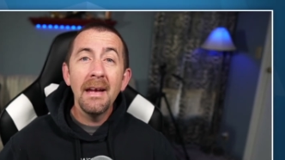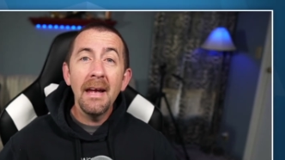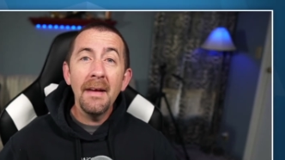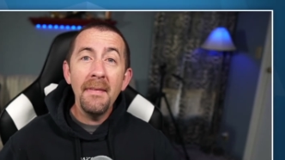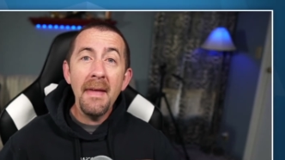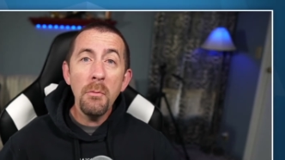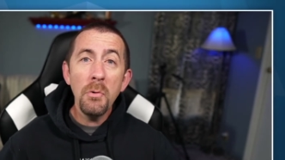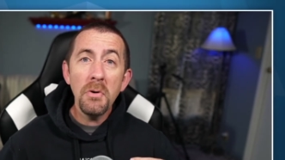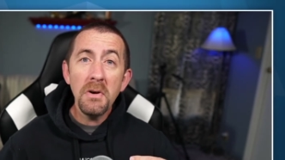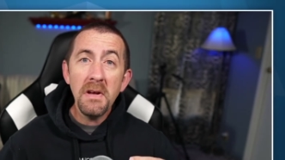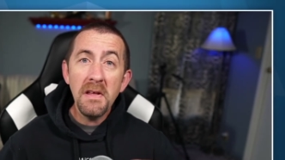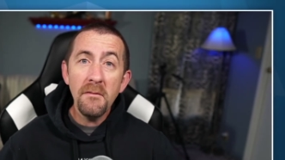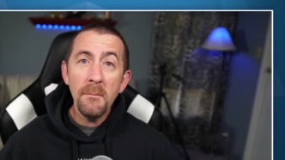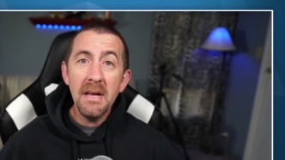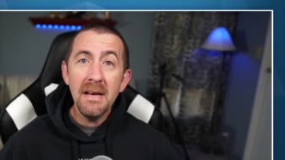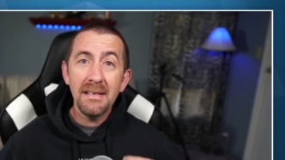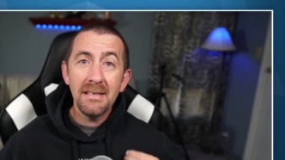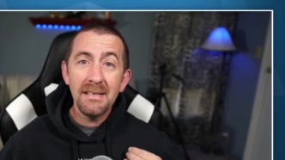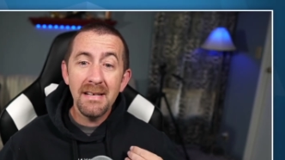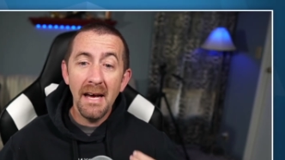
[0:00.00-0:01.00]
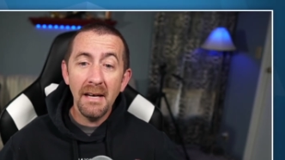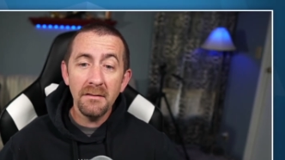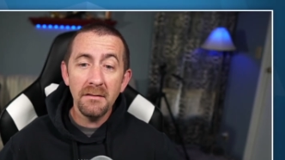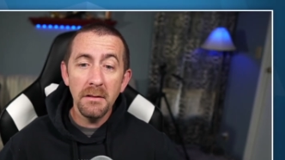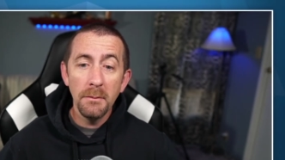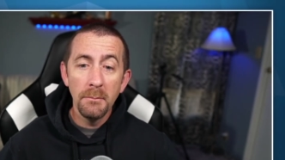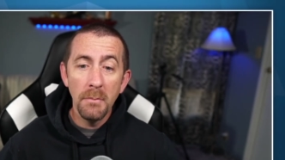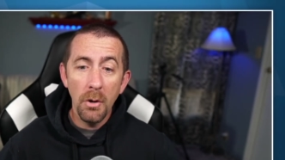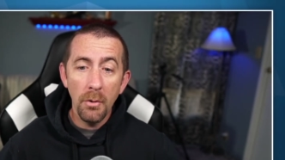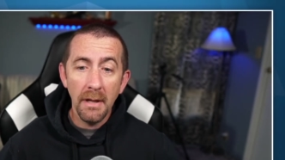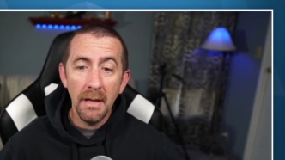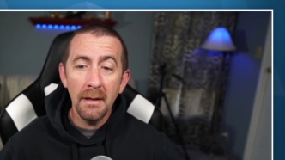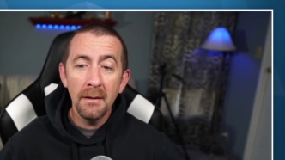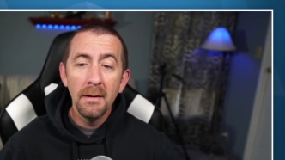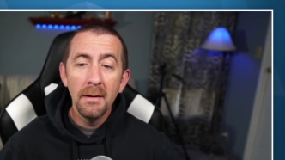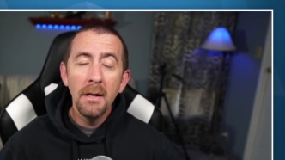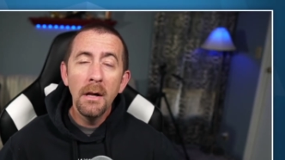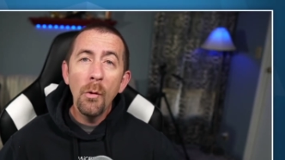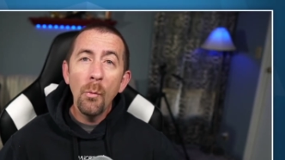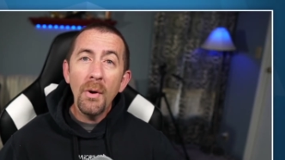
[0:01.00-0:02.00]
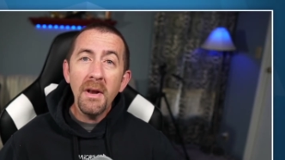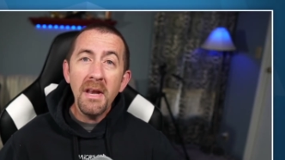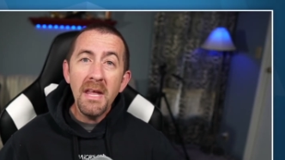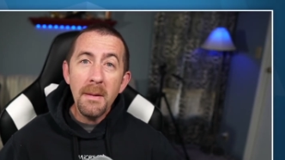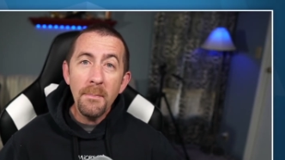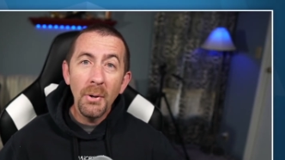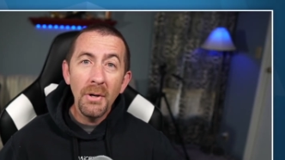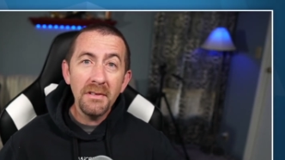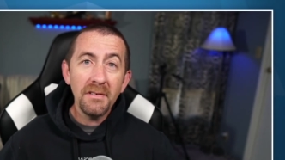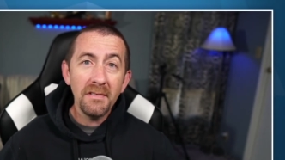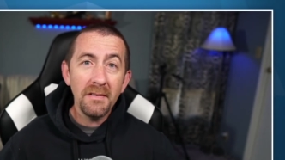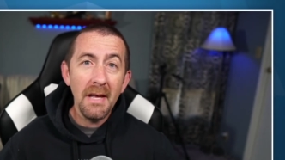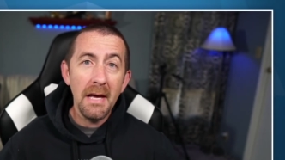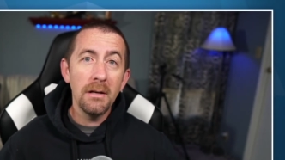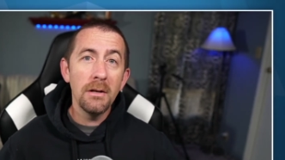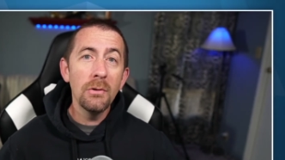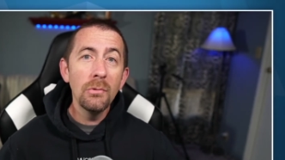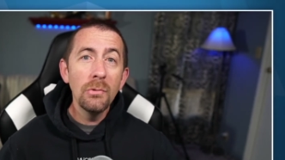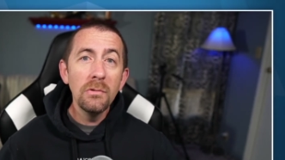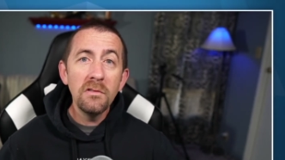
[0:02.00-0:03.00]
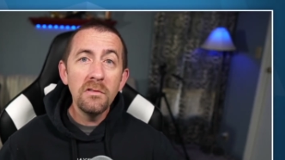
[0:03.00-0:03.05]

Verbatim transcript: And that will give me a testimony when he puts that new